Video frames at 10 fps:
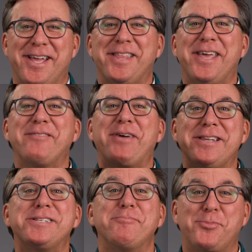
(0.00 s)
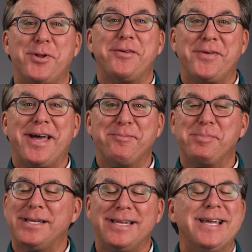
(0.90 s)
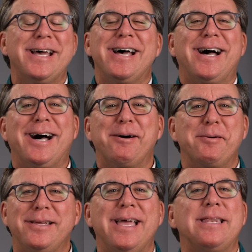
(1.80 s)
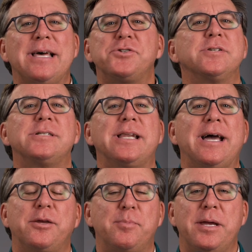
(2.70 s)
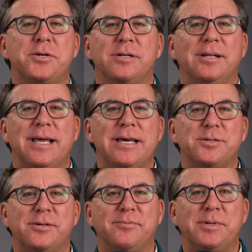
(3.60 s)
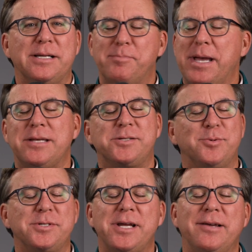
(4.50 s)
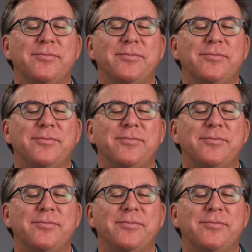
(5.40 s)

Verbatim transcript: they, they've got something where they've got to be. Uh, and that's just an occupational hazard of being a pastor, which I